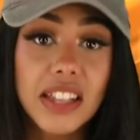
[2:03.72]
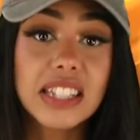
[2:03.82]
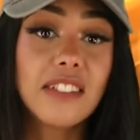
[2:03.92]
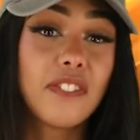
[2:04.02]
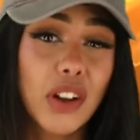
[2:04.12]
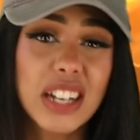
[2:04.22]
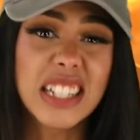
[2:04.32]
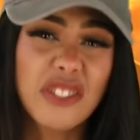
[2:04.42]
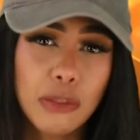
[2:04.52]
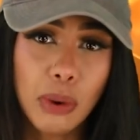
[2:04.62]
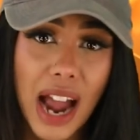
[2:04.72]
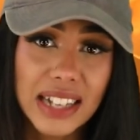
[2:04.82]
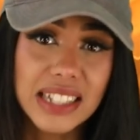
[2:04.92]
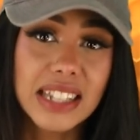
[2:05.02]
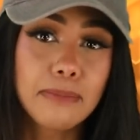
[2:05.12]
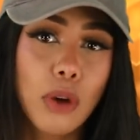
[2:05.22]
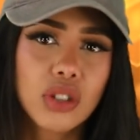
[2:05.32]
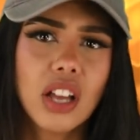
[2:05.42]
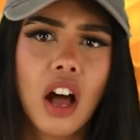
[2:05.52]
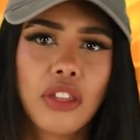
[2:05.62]
This is a very different practice than
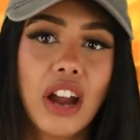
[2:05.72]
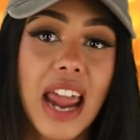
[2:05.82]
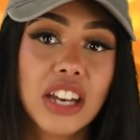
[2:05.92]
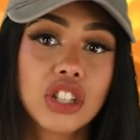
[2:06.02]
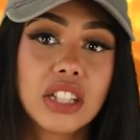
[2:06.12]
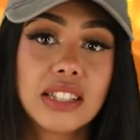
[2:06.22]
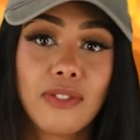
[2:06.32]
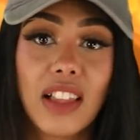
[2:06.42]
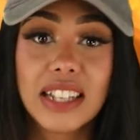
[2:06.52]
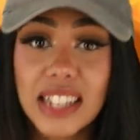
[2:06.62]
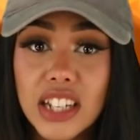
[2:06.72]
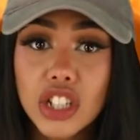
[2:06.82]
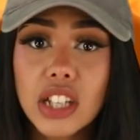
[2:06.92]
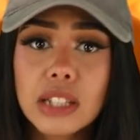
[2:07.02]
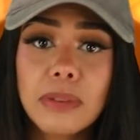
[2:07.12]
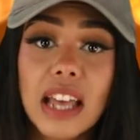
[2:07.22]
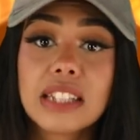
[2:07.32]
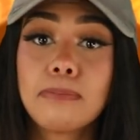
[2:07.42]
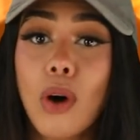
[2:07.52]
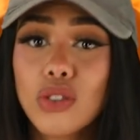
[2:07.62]
most other ancient civilizations
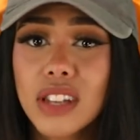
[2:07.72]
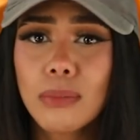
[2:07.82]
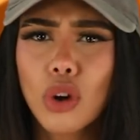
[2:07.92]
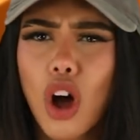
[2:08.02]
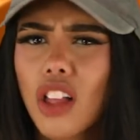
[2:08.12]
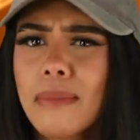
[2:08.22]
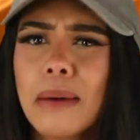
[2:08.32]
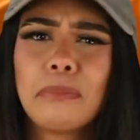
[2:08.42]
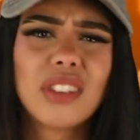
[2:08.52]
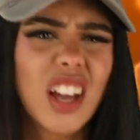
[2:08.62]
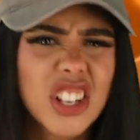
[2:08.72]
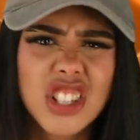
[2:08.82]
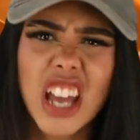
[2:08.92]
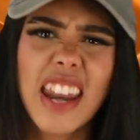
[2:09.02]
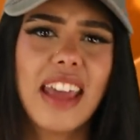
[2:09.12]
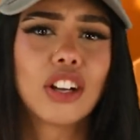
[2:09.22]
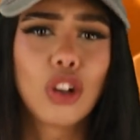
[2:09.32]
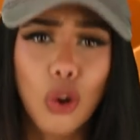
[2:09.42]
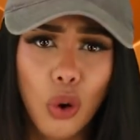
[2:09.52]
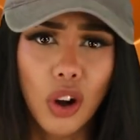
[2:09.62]
because most of them were all about bloodshed
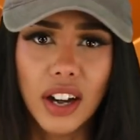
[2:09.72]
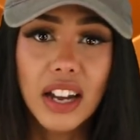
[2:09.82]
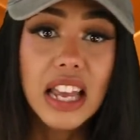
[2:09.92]
and gore.